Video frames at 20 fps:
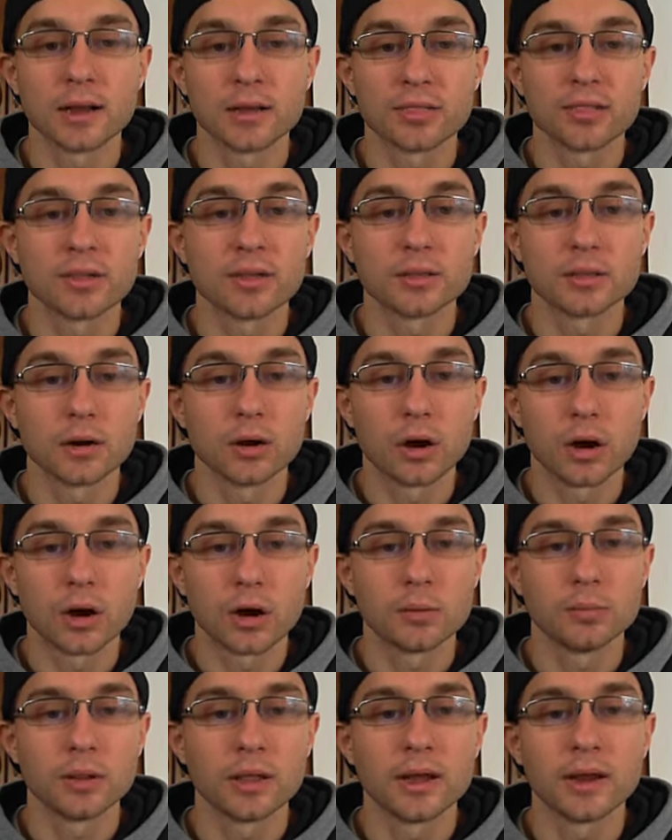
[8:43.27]
I think they're
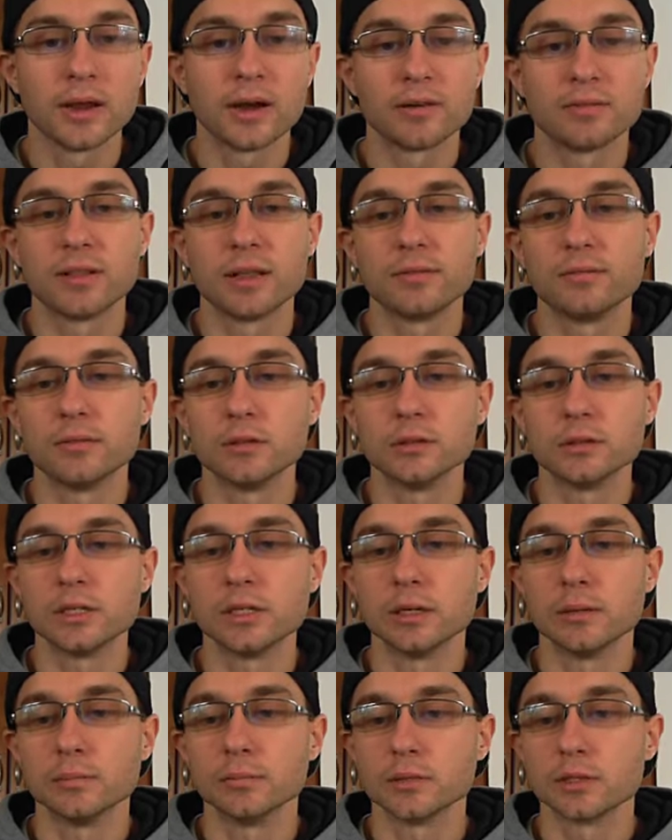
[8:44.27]
all playoff level
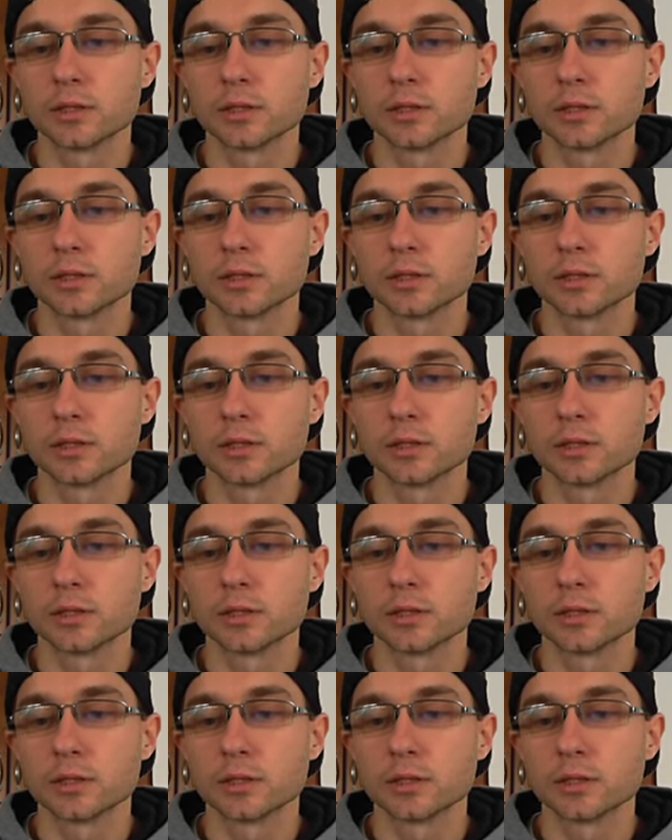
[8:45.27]
teams.